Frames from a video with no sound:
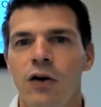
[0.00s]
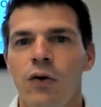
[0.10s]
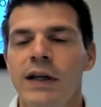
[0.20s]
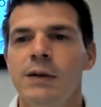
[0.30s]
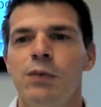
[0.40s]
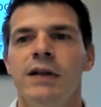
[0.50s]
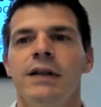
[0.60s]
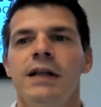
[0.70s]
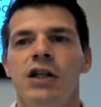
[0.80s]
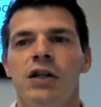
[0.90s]
During this
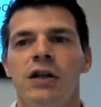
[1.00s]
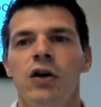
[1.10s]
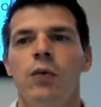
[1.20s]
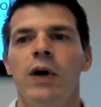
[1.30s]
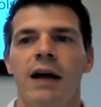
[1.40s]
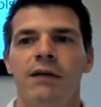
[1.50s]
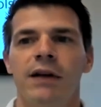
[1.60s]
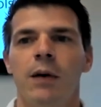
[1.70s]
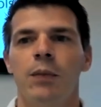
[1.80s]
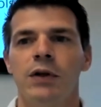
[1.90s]
presentation, you will have
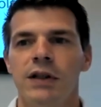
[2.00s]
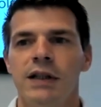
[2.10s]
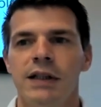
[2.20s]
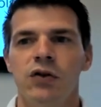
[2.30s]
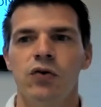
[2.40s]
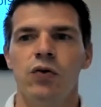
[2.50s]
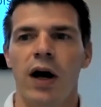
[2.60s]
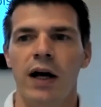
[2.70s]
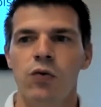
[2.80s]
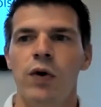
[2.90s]
the opportunity to
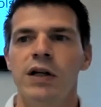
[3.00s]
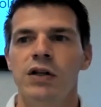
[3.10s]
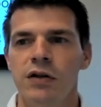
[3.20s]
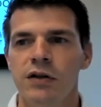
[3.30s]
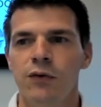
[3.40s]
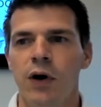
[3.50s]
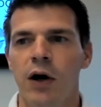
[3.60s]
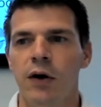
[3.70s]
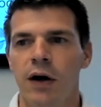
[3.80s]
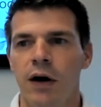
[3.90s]
ask questions
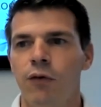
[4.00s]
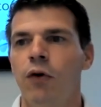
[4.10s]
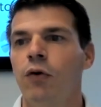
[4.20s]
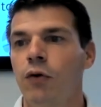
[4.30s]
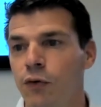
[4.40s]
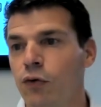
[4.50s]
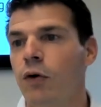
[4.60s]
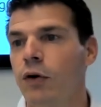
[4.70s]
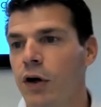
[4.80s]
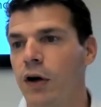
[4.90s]

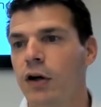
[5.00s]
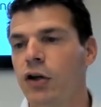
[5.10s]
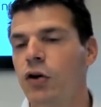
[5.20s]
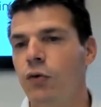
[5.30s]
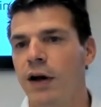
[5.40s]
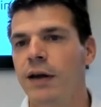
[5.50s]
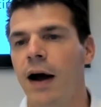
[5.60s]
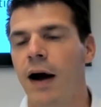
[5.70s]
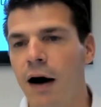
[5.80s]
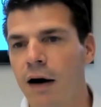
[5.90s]
through the
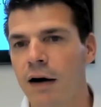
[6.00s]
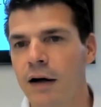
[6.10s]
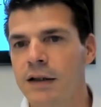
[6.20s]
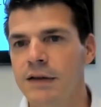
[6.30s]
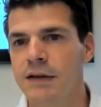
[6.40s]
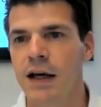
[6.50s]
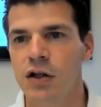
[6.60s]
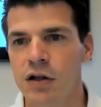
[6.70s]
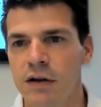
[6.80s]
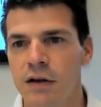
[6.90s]
Q&R
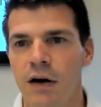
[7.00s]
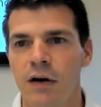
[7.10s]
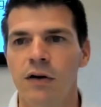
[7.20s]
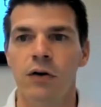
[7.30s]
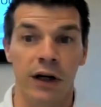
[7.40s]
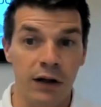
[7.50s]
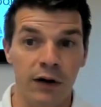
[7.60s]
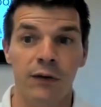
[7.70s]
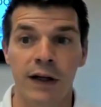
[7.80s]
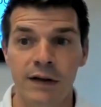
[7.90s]
section on your
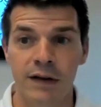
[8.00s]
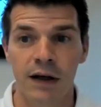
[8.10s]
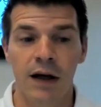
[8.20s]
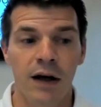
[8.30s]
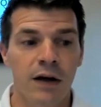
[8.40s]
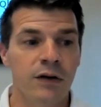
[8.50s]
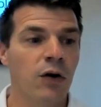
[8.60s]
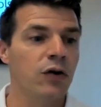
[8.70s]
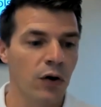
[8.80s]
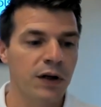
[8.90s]
interface.
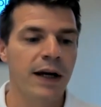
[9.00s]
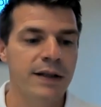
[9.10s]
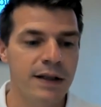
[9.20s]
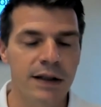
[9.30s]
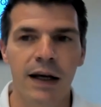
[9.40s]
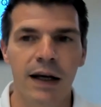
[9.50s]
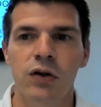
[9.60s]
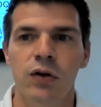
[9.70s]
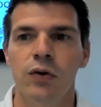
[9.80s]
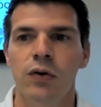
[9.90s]
So don't hesitate
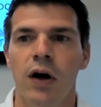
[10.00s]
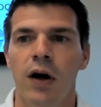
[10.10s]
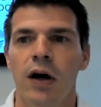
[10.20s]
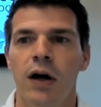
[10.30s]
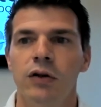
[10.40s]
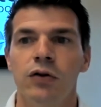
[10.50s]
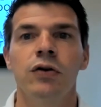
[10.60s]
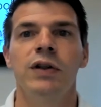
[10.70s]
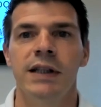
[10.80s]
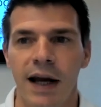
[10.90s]
to
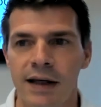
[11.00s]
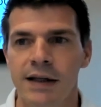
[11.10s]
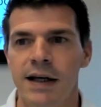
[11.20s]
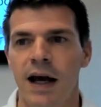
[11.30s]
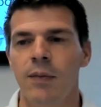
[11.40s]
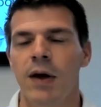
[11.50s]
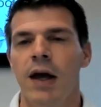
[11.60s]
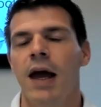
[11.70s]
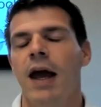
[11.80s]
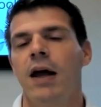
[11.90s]
do it anytime,
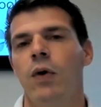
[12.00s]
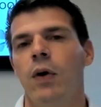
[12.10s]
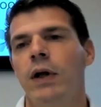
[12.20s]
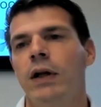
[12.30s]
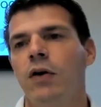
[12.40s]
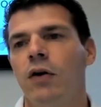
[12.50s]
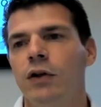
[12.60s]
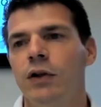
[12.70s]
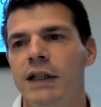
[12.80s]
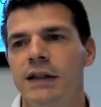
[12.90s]
and we will
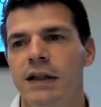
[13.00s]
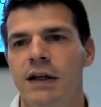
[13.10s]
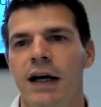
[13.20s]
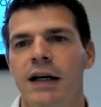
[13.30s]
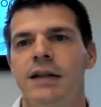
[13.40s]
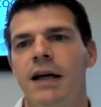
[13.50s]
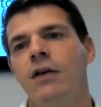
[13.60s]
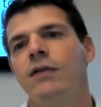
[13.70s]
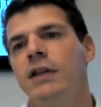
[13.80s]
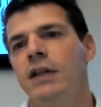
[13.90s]
cover it at the
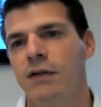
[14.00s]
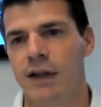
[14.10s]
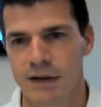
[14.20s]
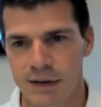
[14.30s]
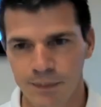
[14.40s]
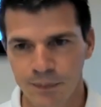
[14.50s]
end of the event.